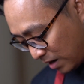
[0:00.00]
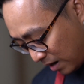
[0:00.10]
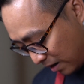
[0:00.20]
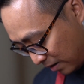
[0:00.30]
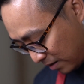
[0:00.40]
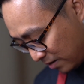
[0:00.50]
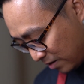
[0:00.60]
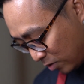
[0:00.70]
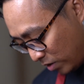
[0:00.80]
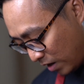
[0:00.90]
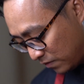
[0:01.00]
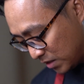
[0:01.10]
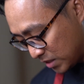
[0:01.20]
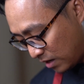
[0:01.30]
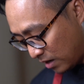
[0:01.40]
online. We
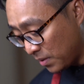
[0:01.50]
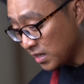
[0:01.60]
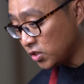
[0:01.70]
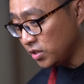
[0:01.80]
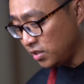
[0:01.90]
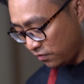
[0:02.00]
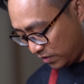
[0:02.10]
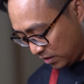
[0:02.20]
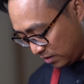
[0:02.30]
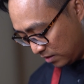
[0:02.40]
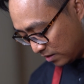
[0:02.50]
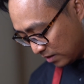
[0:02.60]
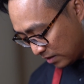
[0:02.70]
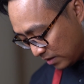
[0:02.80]
have this SalamSG TV.